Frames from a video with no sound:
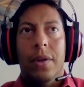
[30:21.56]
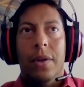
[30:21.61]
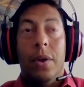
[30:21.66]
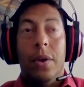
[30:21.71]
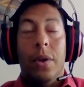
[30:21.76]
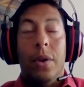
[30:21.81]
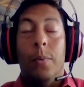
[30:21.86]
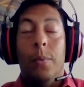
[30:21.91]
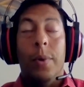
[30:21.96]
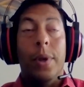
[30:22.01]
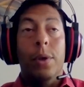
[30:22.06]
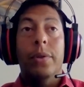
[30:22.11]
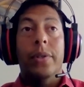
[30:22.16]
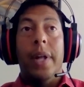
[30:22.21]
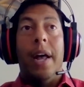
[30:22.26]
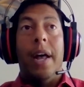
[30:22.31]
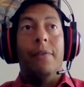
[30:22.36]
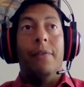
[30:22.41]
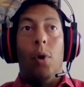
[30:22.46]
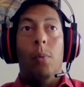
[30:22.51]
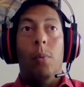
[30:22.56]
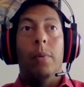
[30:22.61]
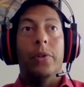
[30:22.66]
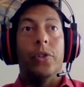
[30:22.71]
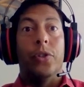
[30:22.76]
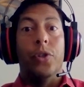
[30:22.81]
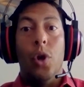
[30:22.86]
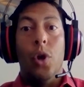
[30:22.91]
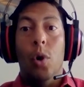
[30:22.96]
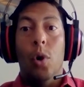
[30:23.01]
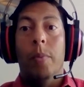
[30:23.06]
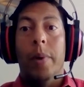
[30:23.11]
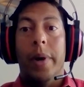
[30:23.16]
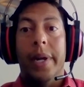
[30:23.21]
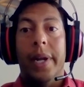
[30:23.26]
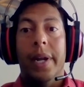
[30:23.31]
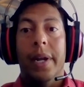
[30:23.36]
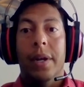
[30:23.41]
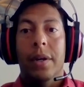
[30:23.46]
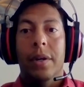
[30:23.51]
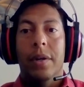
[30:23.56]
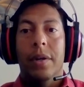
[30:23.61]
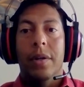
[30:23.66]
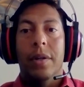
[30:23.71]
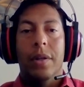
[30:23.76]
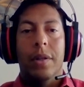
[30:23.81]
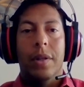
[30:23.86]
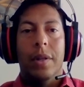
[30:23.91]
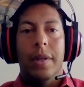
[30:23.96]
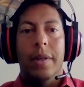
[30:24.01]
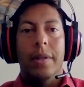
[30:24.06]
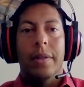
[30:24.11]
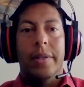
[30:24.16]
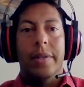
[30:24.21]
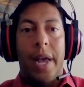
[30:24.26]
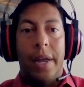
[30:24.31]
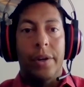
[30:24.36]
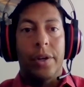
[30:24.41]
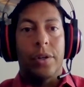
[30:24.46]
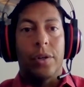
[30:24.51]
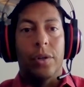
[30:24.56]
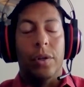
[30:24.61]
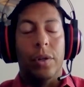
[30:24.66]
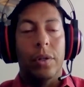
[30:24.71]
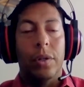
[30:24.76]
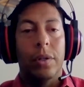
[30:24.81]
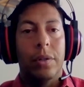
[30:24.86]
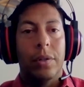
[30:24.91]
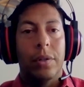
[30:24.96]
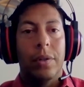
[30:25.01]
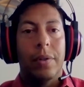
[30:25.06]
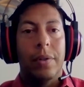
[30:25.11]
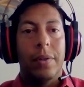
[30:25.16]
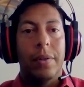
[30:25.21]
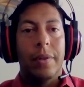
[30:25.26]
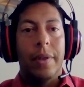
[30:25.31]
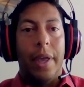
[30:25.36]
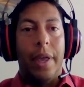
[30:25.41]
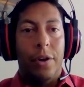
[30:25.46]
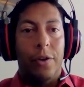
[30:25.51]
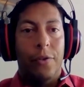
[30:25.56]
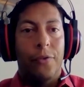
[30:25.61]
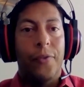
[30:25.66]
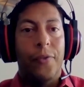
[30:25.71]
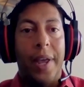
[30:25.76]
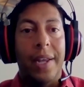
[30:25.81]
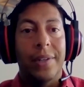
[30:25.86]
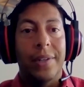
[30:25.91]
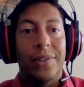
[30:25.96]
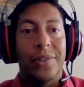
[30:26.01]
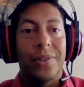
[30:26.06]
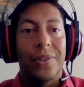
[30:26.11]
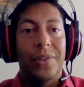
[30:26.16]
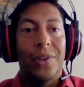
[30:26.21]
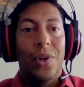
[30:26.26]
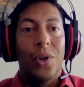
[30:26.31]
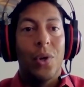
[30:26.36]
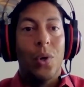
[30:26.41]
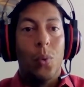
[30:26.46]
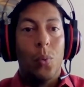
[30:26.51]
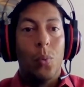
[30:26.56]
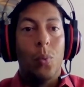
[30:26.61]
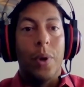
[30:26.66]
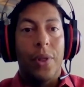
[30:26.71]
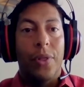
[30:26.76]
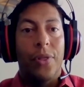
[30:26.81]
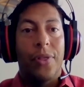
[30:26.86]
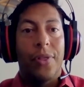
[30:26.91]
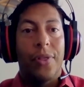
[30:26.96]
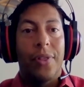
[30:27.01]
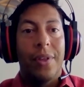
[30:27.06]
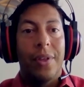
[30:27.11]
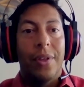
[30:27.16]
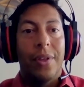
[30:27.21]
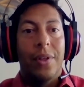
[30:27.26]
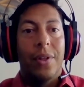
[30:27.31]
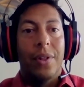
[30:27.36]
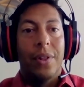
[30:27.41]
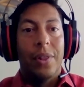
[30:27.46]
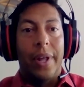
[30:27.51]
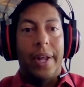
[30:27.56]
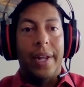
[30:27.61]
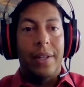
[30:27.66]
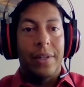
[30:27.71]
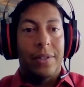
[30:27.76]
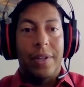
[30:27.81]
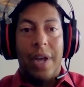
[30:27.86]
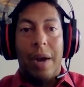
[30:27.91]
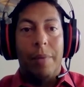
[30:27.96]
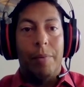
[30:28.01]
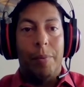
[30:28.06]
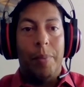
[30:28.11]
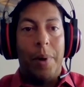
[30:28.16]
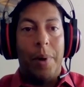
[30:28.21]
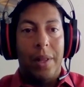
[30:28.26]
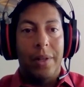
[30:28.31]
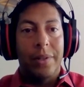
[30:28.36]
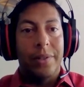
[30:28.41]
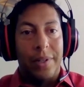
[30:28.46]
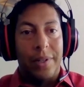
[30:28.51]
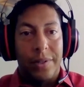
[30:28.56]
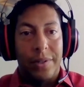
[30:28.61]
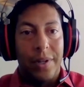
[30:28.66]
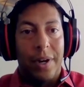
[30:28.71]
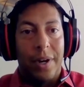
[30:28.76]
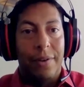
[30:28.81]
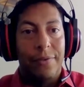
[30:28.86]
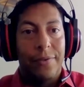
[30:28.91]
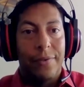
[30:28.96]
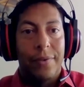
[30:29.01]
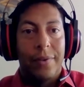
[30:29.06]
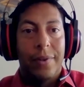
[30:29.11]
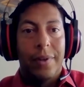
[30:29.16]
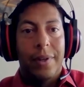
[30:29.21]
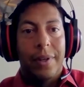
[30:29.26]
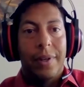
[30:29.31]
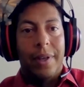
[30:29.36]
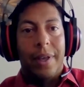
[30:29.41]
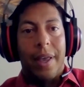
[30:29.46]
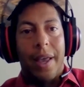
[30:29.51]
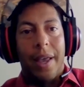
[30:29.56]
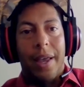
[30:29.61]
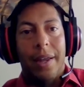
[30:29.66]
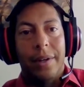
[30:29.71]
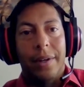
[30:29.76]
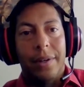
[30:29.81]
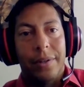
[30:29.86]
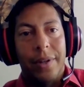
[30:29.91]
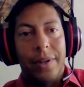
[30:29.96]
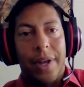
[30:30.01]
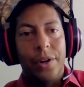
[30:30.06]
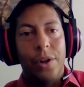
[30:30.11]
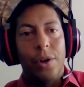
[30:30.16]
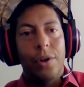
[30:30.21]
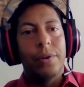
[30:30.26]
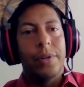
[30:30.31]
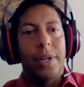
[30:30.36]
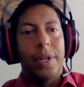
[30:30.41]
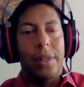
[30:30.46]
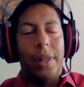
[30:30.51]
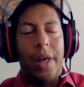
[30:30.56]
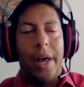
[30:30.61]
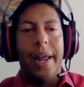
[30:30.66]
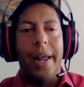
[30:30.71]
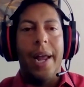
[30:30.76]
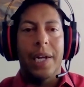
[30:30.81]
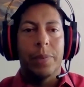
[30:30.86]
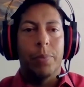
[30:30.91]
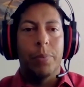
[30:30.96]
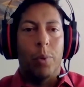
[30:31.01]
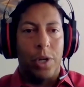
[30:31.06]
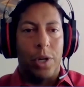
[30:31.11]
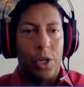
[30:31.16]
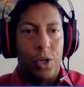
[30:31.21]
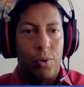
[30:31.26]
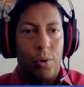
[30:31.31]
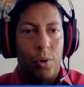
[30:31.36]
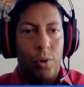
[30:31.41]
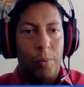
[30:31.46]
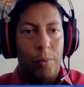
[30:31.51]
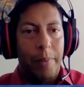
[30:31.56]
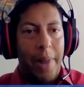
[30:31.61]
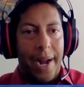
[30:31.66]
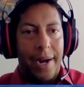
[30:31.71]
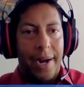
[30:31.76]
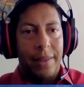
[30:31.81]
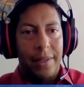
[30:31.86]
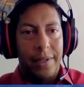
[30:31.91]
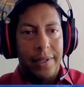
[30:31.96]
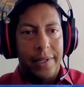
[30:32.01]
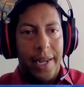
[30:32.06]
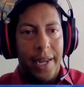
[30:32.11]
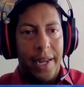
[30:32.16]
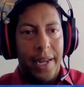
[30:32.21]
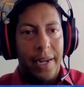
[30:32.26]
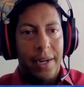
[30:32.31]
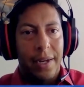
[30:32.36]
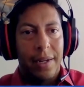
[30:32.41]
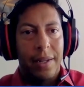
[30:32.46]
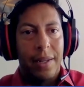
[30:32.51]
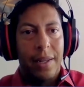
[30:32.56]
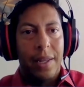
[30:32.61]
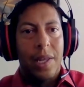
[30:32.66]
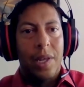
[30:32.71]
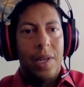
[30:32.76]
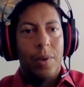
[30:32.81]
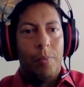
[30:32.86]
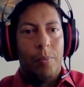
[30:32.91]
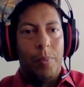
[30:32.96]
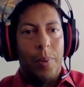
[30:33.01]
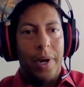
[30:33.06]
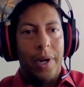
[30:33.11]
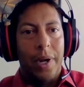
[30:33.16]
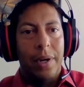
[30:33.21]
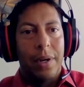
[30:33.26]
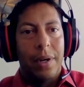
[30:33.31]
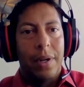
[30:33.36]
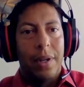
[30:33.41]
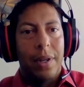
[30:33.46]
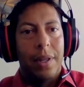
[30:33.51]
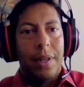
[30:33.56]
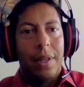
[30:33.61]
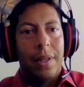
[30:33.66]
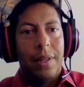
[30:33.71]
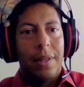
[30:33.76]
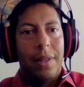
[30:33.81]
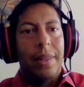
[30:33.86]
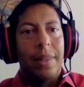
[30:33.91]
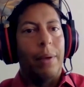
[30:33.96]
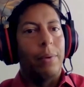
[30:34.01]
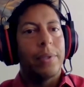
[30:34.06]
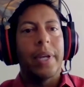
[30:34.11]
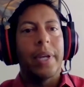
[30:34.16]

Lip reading: we used to have almost nobody technical interface with like cyber policy stuff. And I know you did a lot of export control back in the day, but that was like a